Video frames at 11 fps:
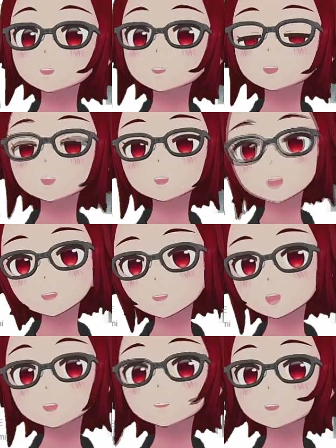which I
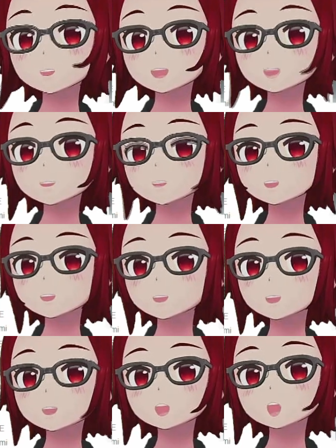love this outfit.
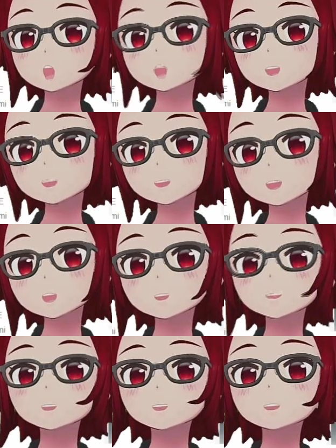Oh,
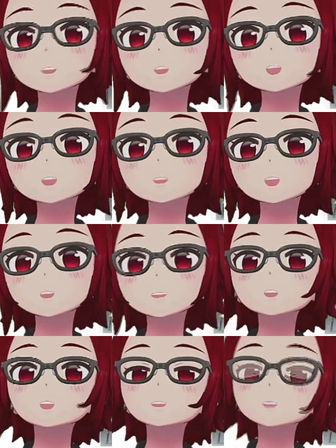it's pre-owned.
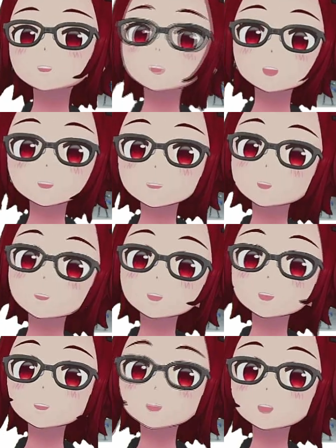It's gone on sale
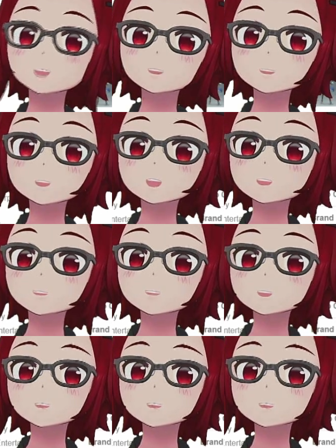pre-owned. I might still buy this figure.